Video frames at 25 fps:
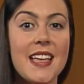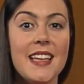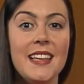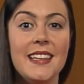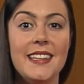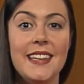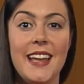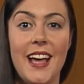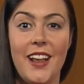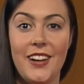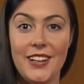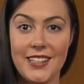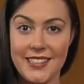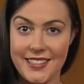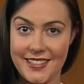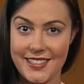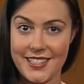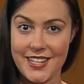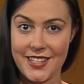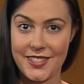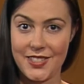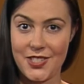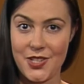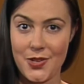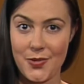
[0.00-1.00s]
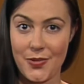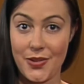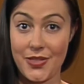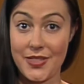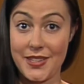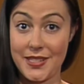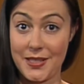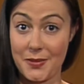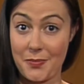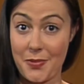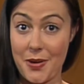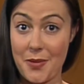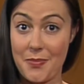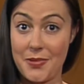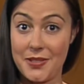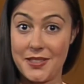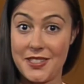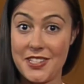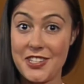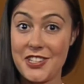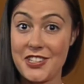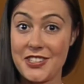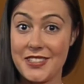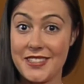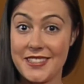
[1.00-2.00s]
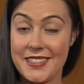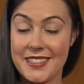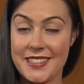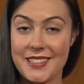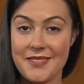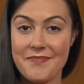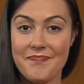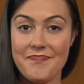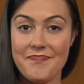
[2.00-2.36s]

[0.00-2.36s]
Now let's test you on these prepositions.